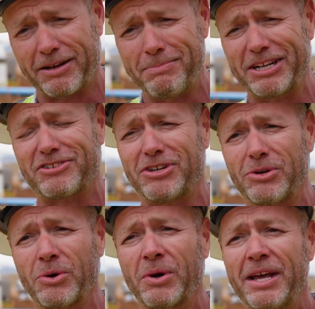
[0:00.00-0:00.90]
commit to
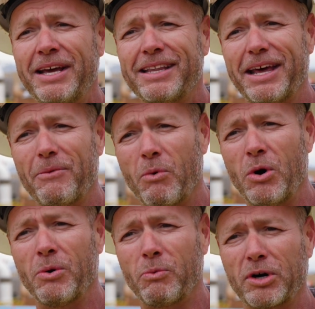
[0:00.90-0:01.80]
you that
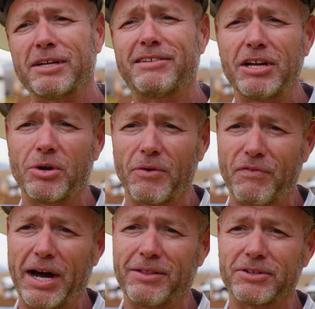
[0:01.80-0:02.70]
we'll continue to
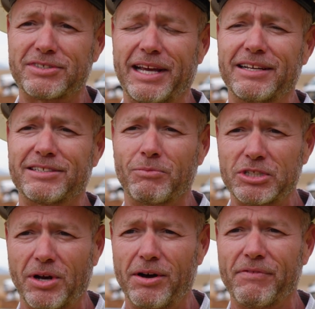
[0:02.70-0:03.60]
find those things and
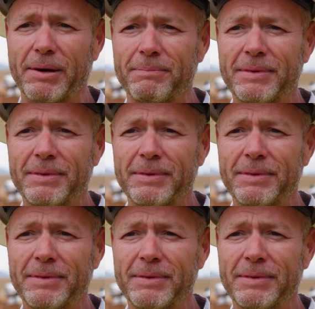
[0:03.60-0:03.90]
resolve them.